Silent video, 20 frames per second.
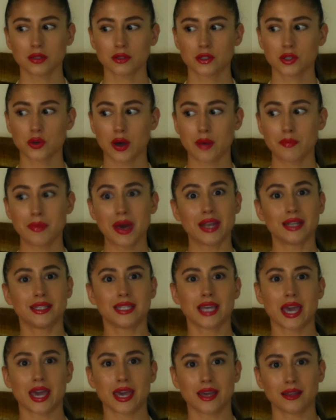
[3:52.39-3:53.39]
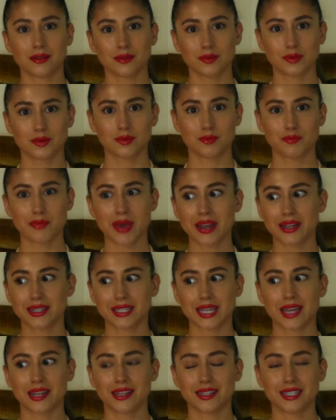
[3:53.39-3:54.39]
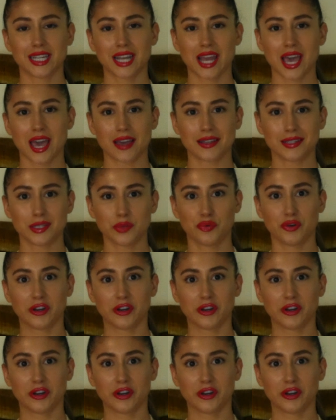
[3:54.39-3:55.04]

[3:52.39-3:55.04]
And so I meditated today